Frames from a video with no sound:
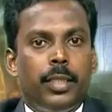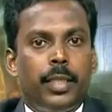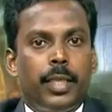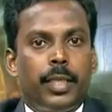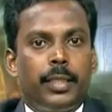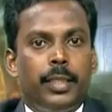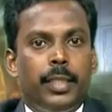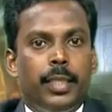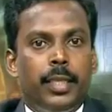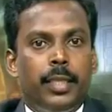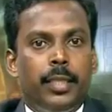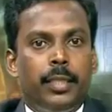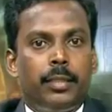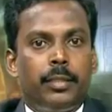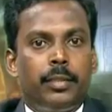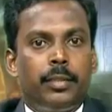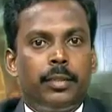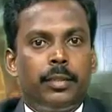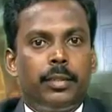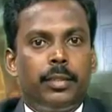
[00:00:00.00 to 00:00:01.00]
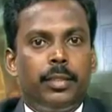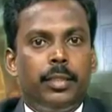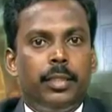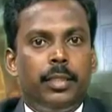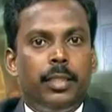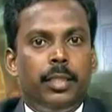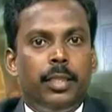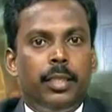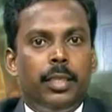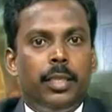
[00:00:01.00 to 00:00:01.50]
correct the error
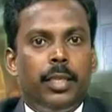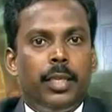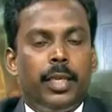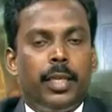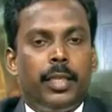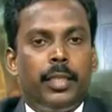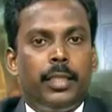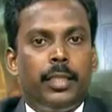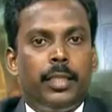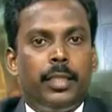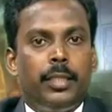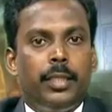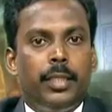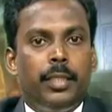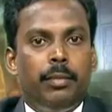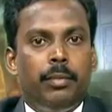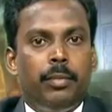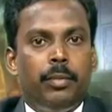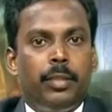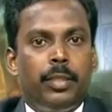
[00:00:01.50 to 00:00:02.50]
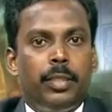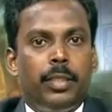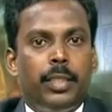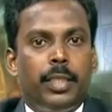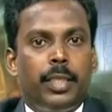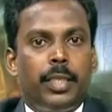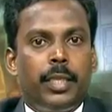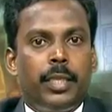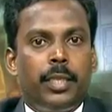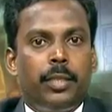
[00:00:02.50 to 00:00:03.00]
and uh, then
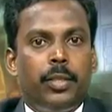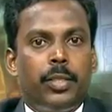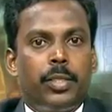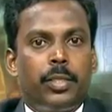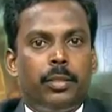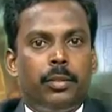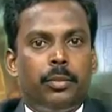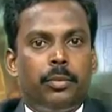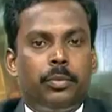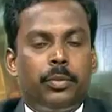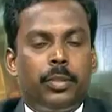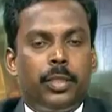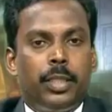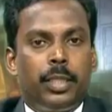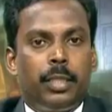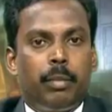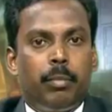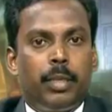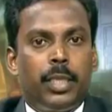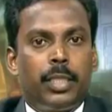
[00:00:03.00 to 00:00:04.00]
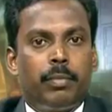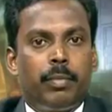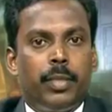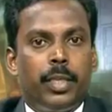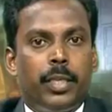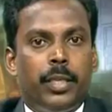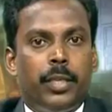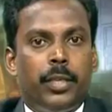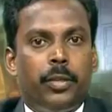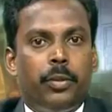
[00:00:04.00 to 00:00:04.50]
the continuation of uh, the compilation
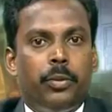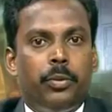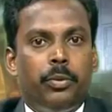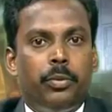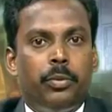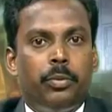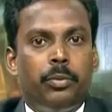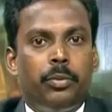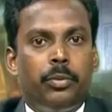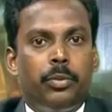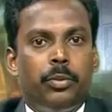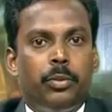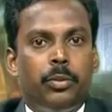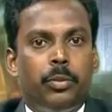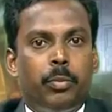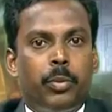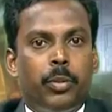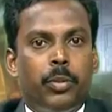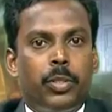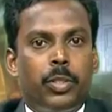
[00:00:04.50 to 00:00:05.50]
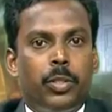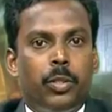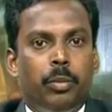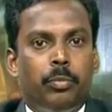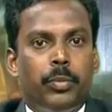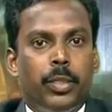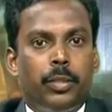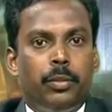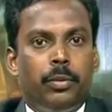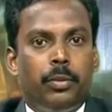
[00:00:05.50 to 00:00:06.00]
will continue to produce the
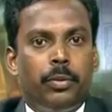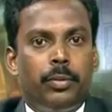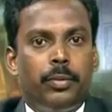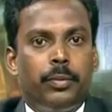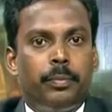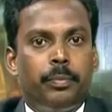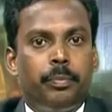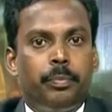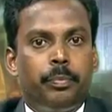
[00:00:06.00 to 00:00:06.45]
object code.